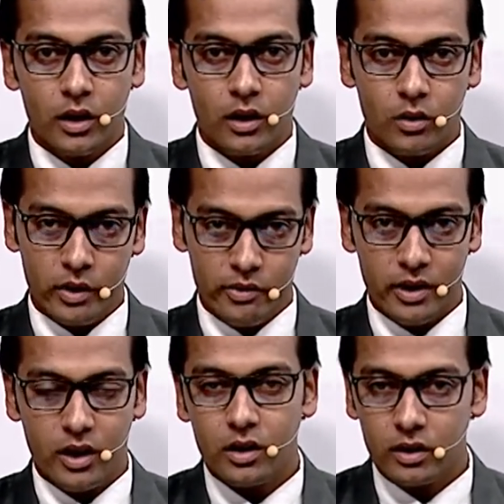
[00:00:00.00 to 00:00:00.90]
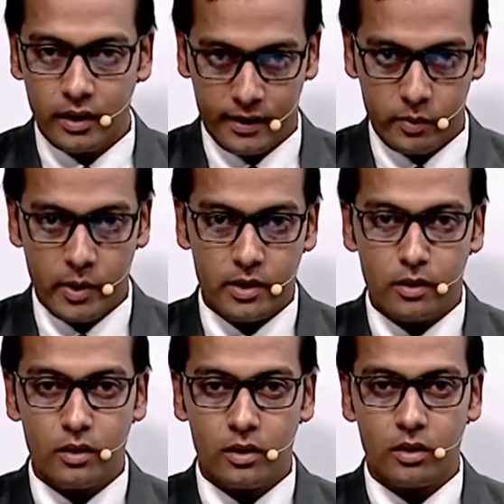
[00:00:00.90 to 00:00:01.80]
quadratic
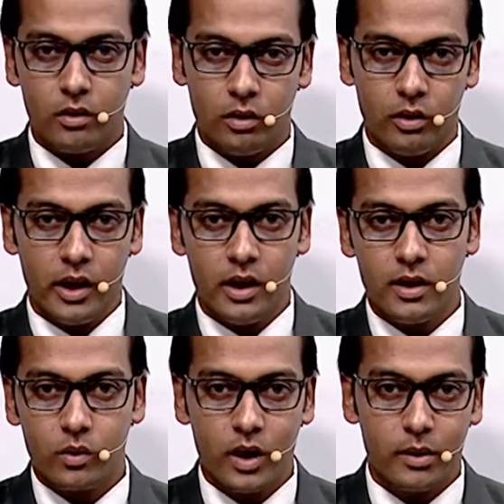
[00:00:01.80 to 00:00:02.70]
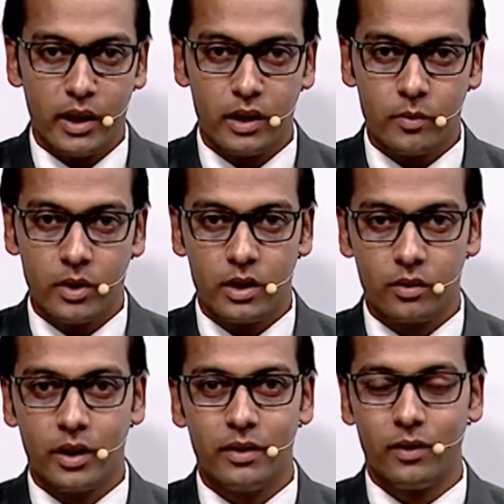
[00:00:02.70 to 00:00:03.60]
expressions or a square minus b
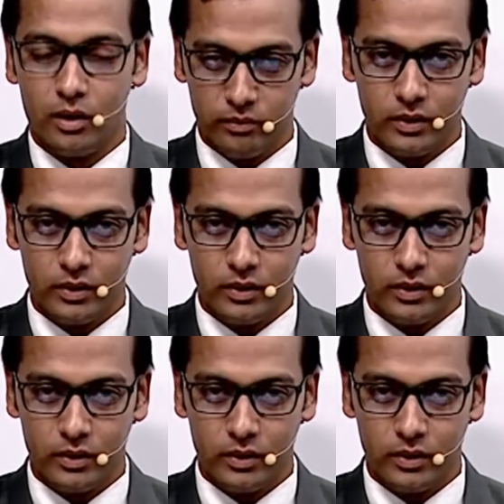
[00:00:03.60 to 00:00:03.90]
square form.